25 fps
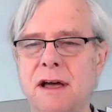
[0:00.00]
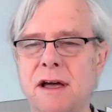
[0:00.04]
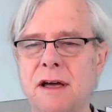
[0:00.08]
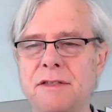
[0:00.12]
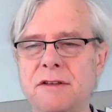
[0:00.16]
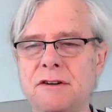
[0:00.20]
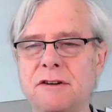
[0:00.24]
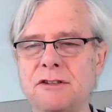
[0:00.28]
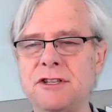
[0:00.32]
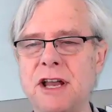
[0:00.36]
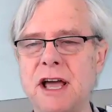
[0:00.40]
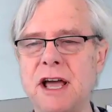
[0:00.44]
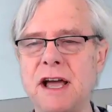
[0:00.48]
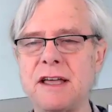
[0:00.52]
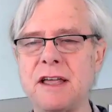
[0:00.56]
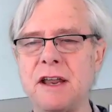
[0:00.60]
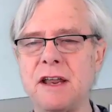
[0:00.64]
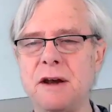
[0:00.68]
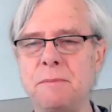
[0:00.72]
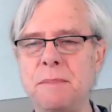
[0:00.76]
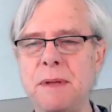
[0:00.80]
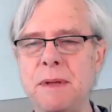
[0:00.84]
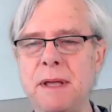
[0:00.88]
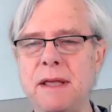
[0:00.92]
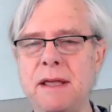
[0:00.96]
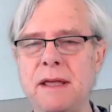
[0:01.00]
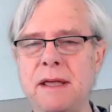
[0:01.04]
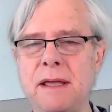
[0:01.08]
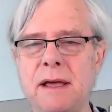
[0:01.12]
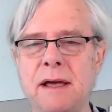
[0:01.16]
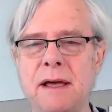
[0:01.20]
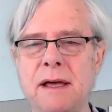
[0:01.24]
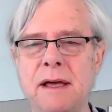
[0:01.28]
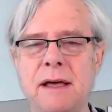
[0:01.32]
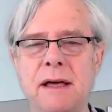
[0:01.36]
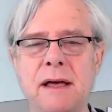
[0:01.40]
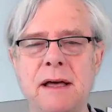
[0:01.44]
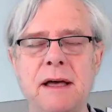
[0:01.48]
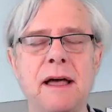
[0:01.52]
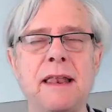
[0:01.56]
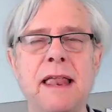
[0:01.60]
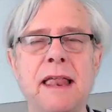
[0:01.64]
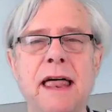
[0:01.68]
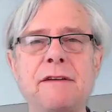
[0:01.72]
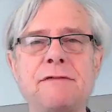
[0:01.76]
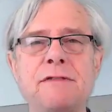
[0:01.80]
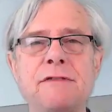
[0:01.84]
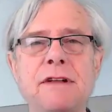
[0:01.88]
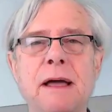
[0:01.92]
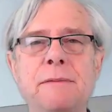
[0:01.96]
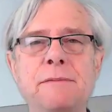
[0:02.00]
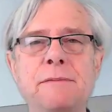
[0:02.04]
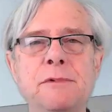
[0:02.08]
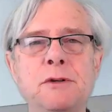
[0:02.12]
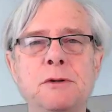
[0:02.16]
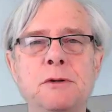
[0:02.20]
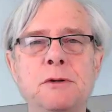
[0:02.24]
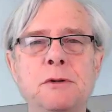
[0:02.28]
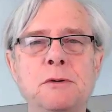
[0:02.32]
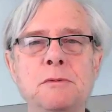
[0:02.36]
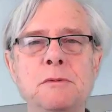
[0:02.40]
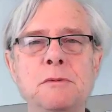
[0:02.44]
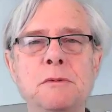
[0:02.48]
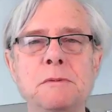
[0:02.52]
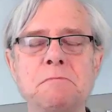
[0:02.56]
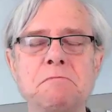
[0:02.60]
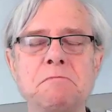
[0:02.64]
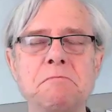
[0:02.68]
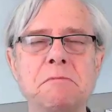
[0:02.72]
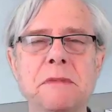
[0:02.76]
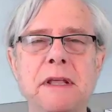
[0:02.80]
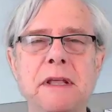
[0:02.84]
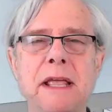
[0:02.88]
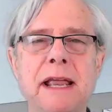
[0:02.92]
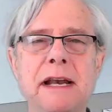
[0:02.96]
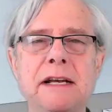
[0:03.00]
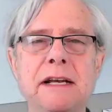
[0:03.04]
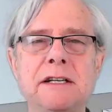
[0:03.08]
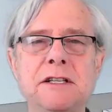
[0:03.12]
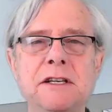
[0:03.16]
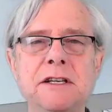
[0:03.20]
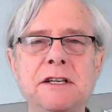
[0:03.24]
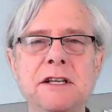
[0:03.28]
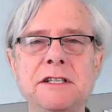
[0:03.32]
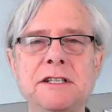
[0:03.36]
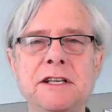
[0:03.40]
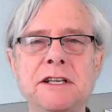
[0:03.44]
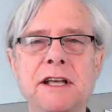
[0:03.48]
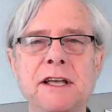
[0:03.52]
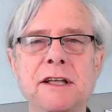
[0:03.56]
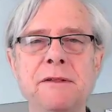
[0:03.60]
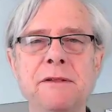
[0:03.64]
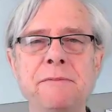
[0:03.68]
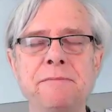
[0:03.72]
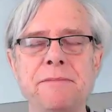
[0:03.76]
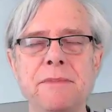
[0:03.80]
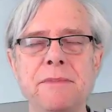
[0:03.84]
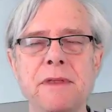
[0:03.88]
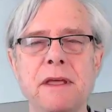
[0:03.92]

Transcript: There's not going to be a lot of time to get into detail,